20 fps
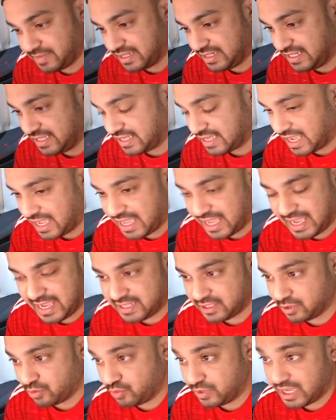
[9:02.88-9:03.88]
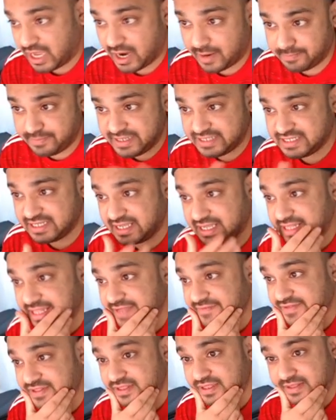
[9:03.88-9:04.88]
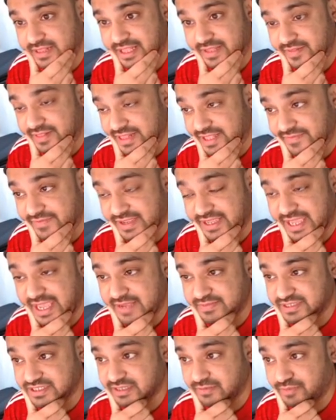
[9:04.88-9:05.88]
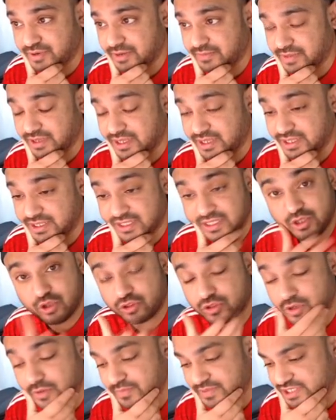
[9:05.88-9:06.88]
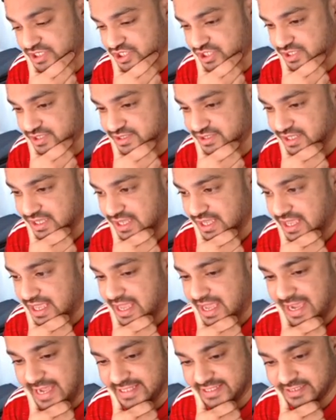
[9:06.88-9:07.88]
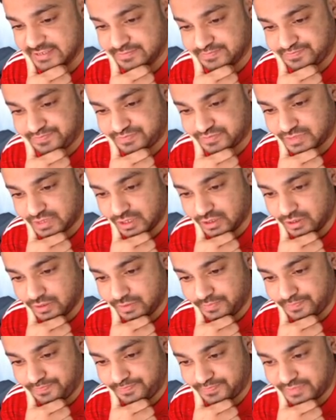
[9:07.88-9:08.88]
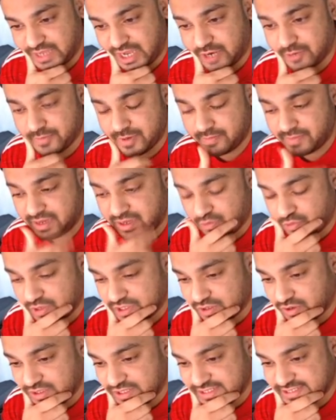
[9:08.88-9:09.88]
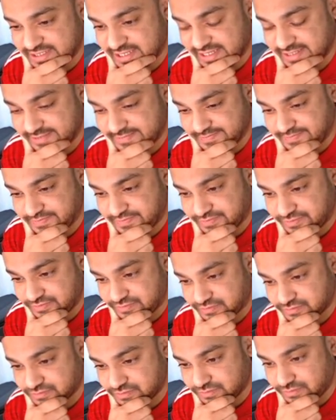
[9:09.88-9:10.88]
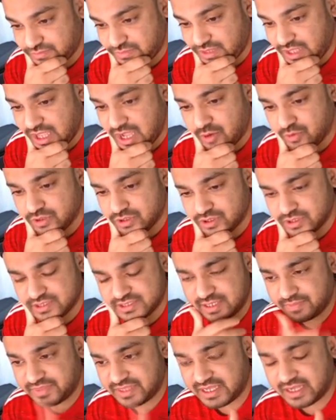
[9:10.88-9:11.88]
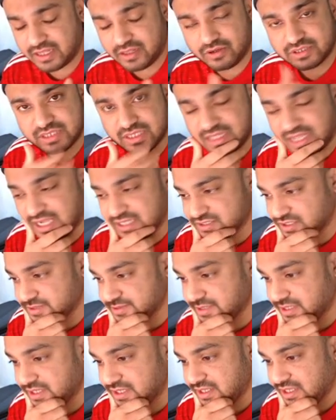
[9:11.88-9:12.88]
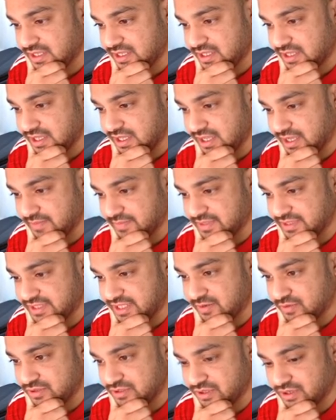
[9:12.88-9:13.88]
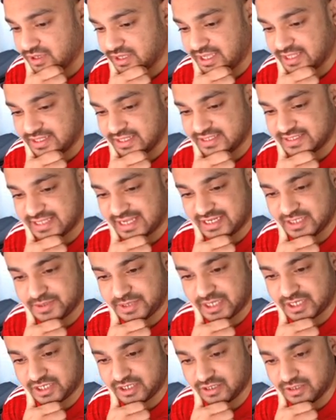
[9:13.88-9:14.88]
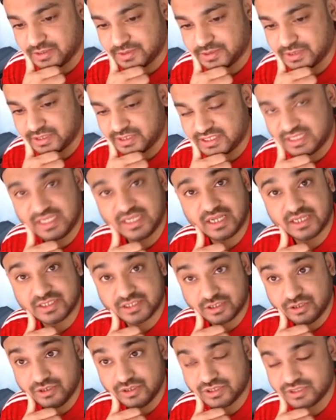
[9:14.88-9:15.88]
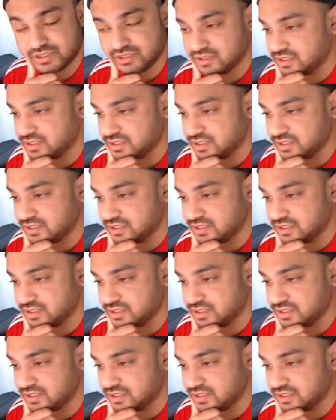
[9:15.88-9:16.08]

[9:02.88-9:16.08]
League. I, I, you know, we are unbeaten eleven, eleven games in the prem, in, in all competitions. And I remember when Ole said, "I will," something along the lines of, um, "They will not get the satisfaction of seeing us lose."